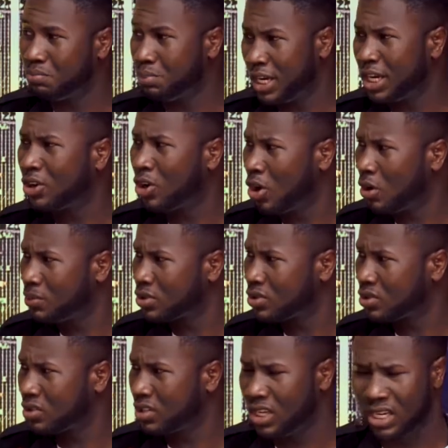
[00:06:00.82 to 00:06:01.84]

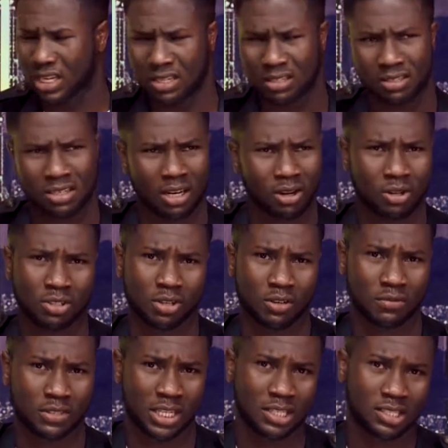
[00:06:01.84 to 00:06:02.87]
breakups in a lot
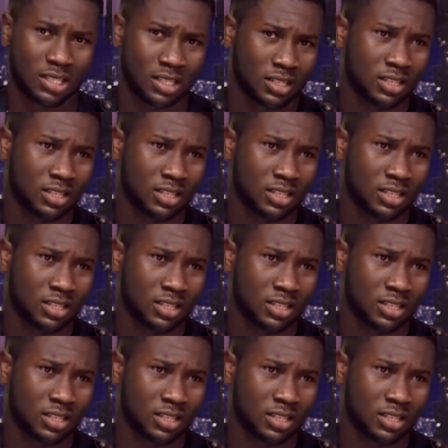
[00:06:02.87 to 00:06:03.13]
of dating.